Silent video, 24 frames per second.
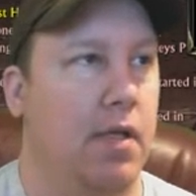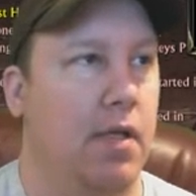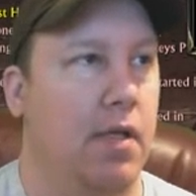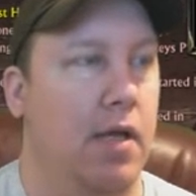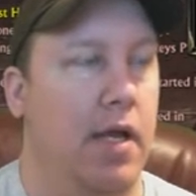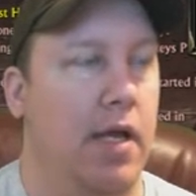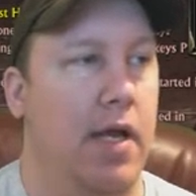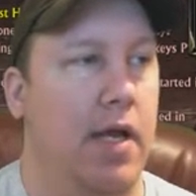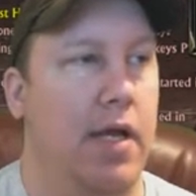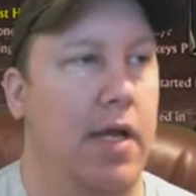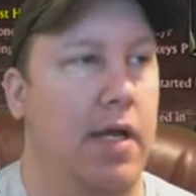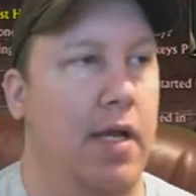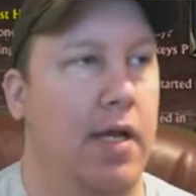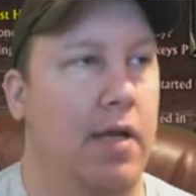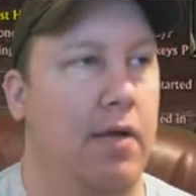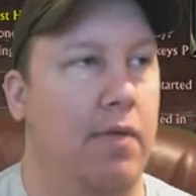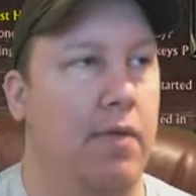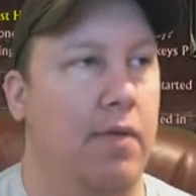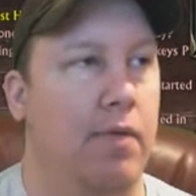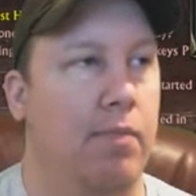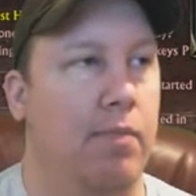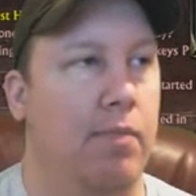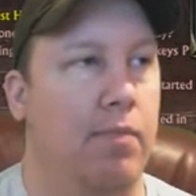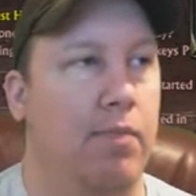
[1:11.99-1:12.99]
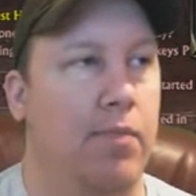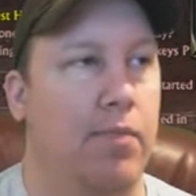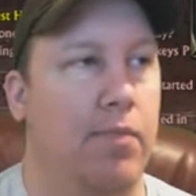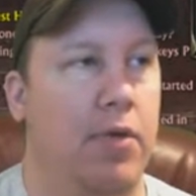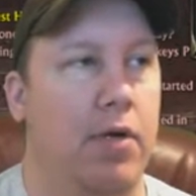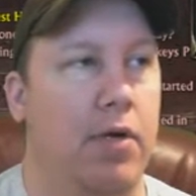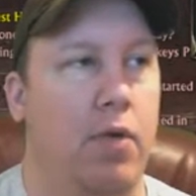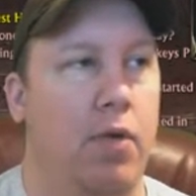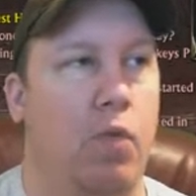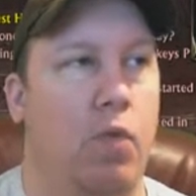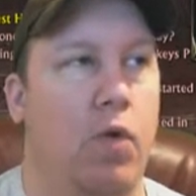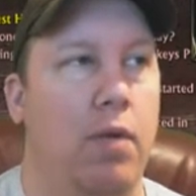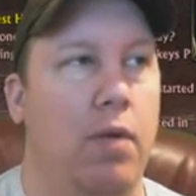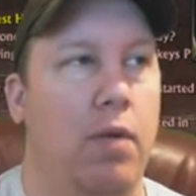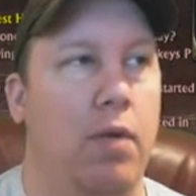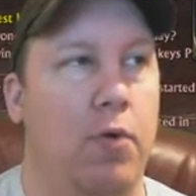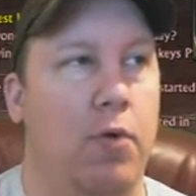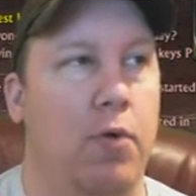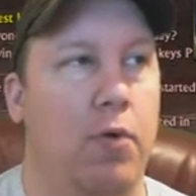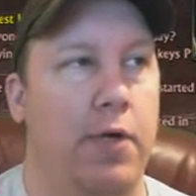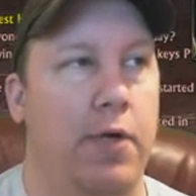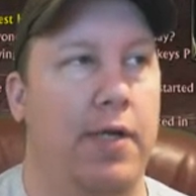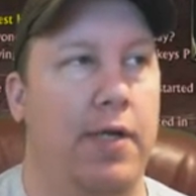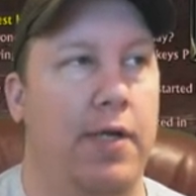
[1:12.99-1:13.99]
and put one
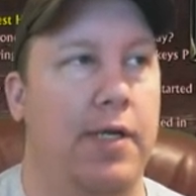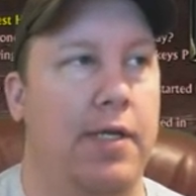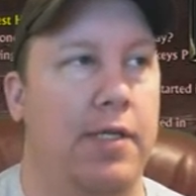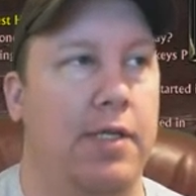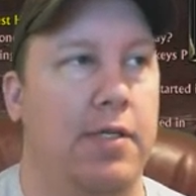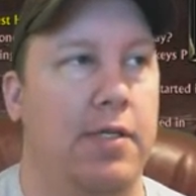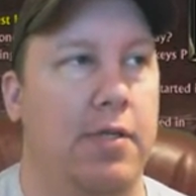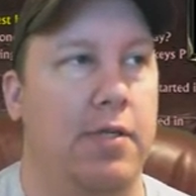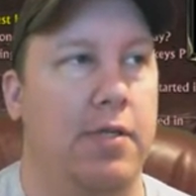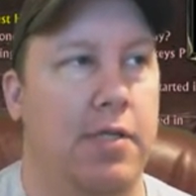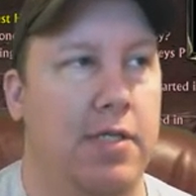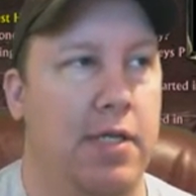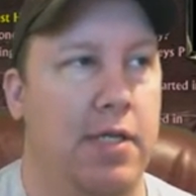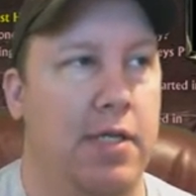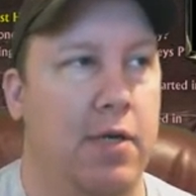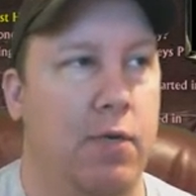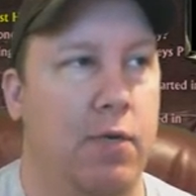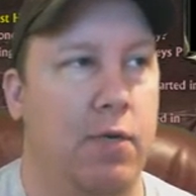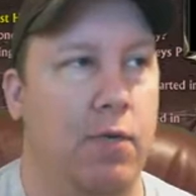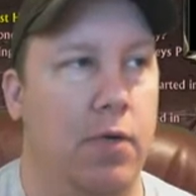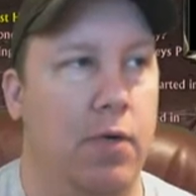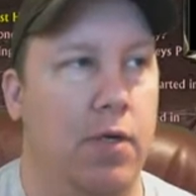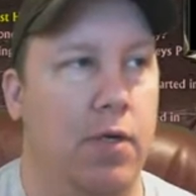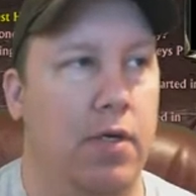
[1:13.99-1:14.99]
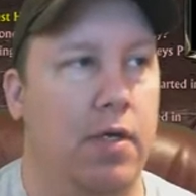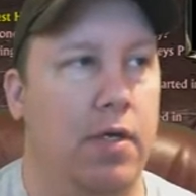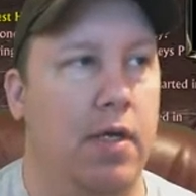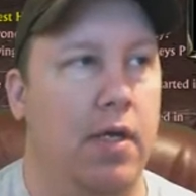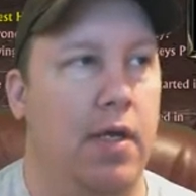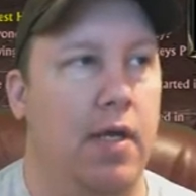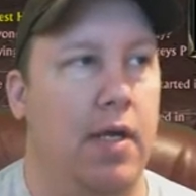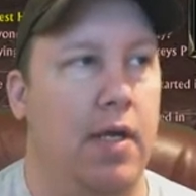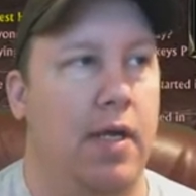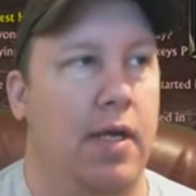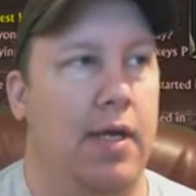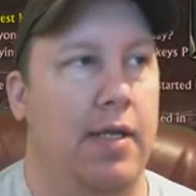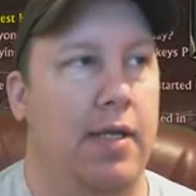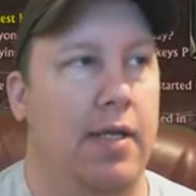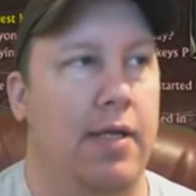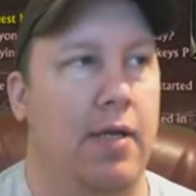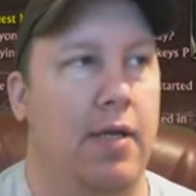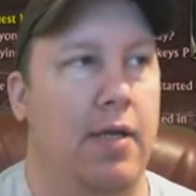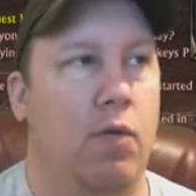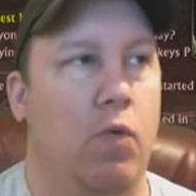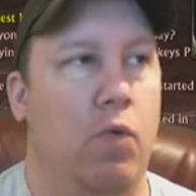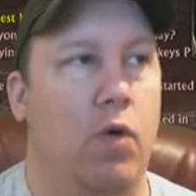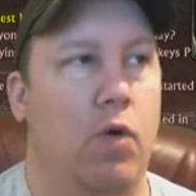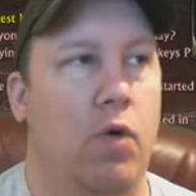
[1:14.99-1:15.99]
point into the center one and
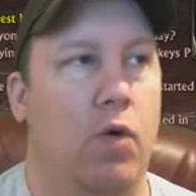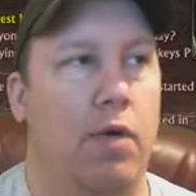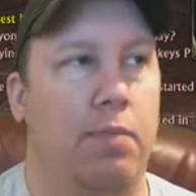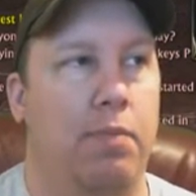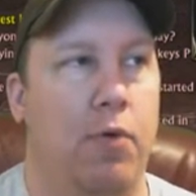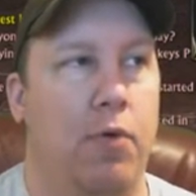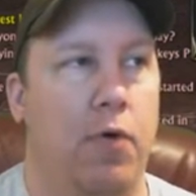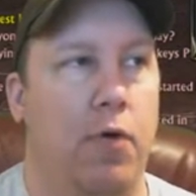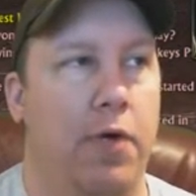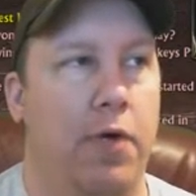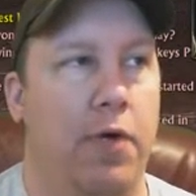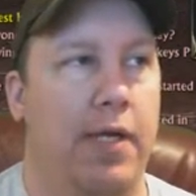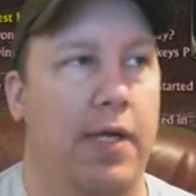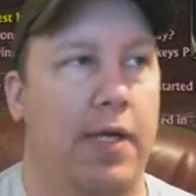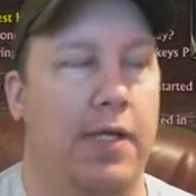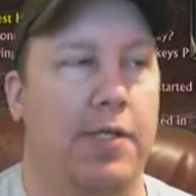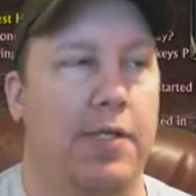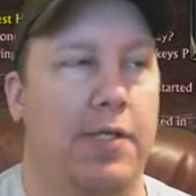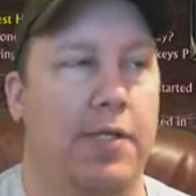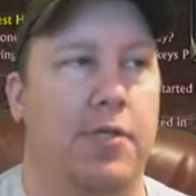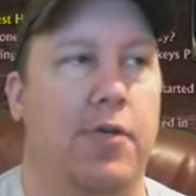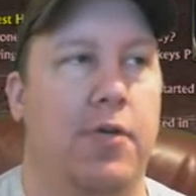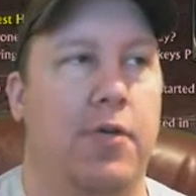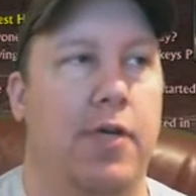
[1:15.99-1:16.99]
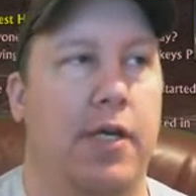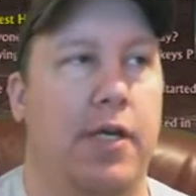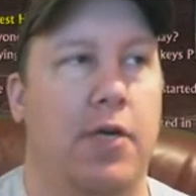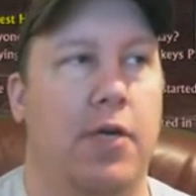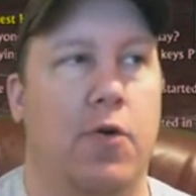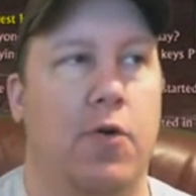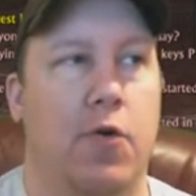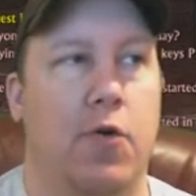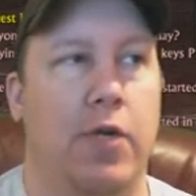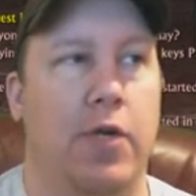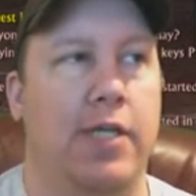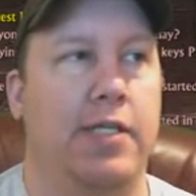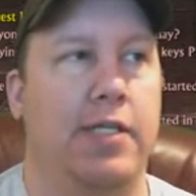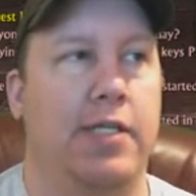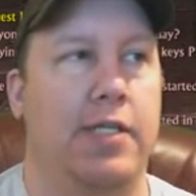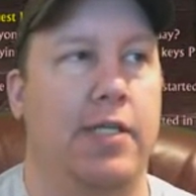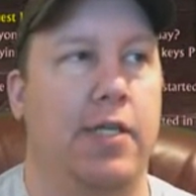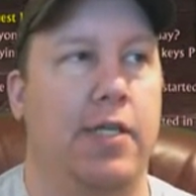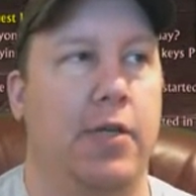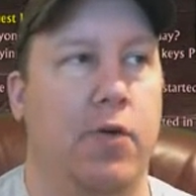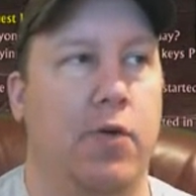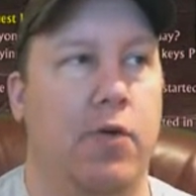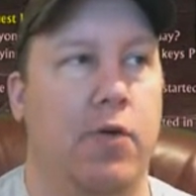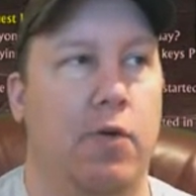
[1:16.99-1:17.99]
then one point into
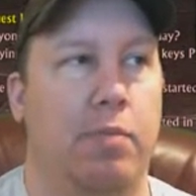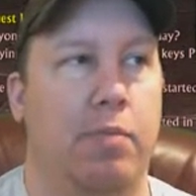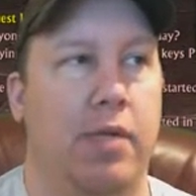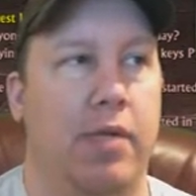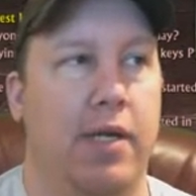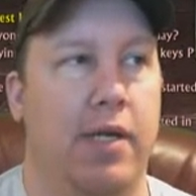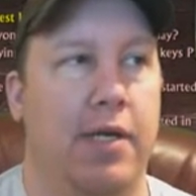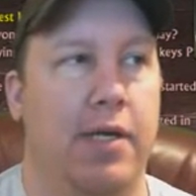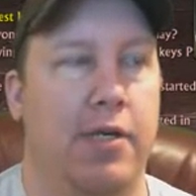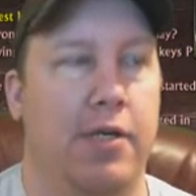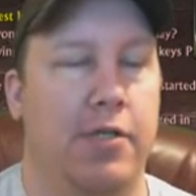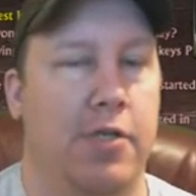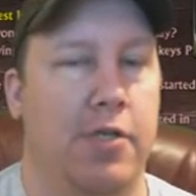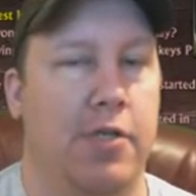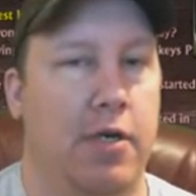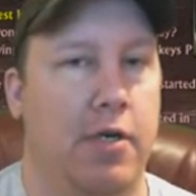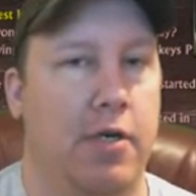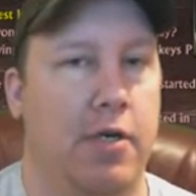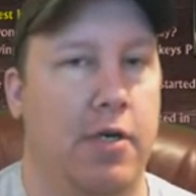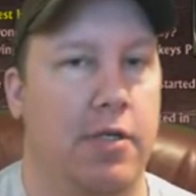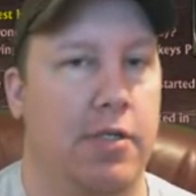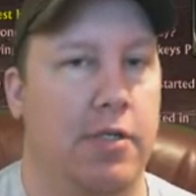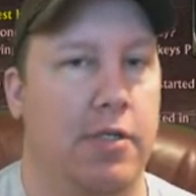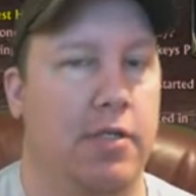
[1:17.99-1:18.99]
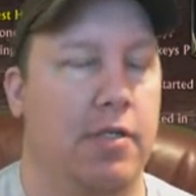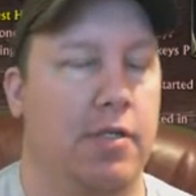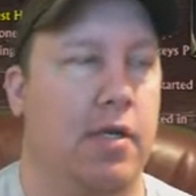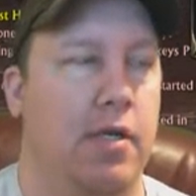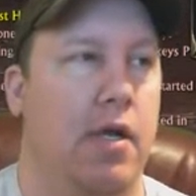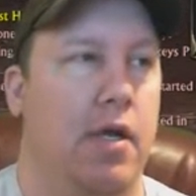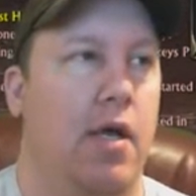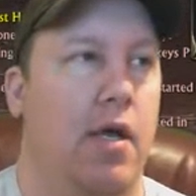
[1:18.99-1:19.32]
increasing your planar charges.